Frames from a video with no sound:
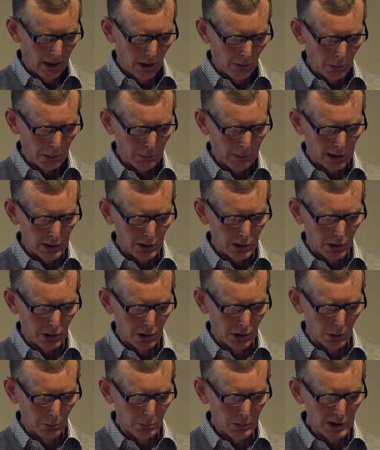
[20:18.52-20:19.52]
We were
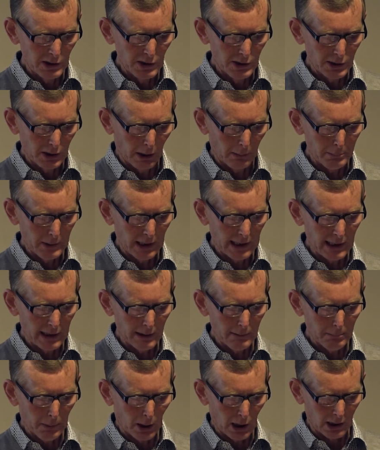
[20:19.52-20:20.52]
doing something
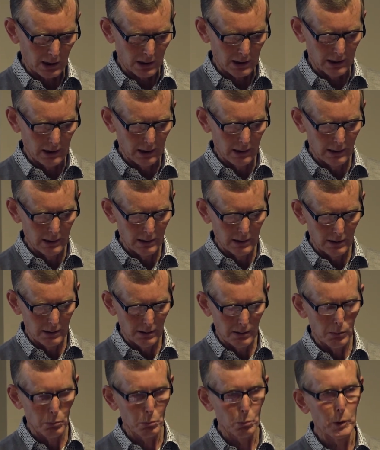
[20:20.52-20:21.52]
important.
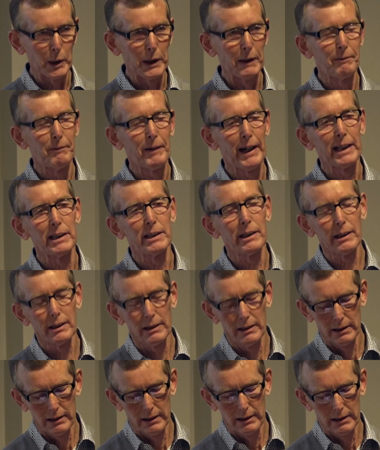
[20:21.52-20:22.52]
We felt
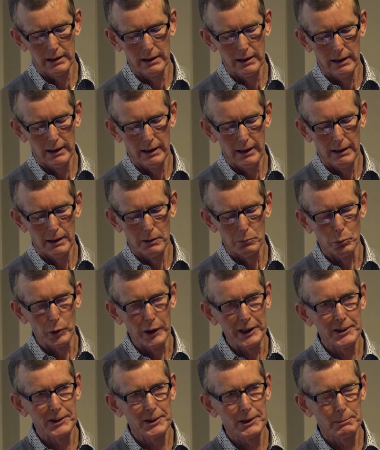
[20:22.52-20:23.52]

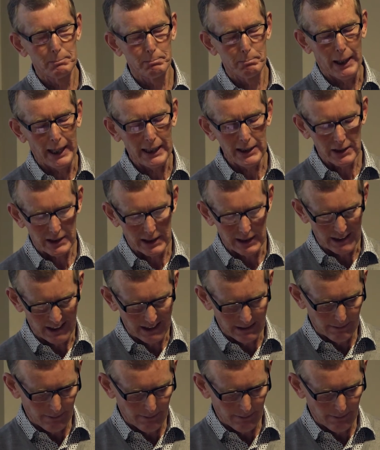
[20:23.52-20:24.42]
respected.